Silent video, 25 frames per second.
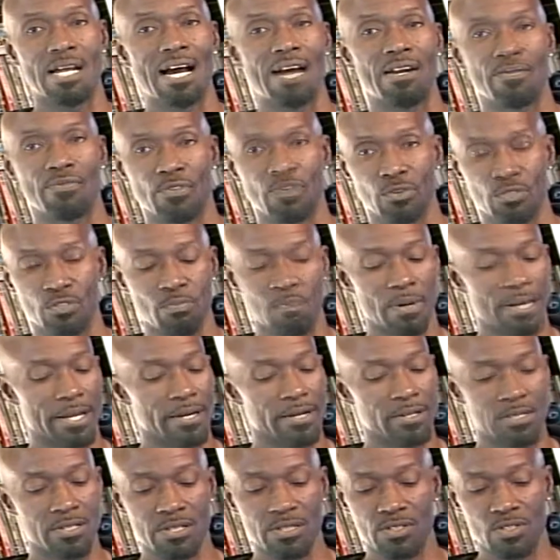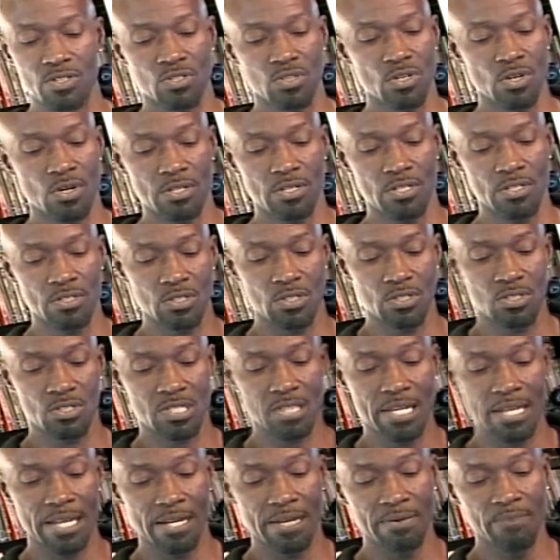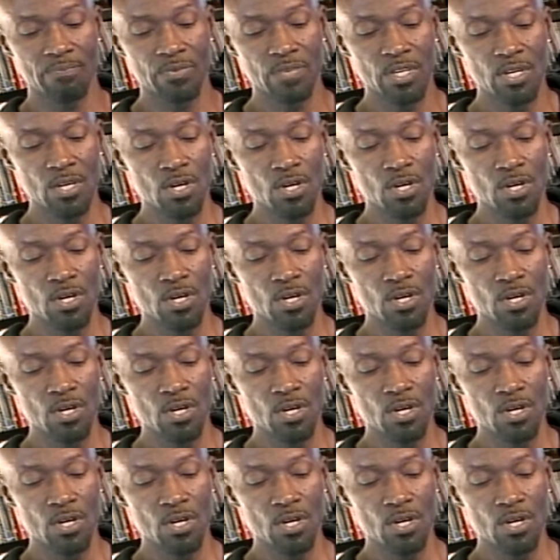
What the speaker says: out those players because it's hard to sustain.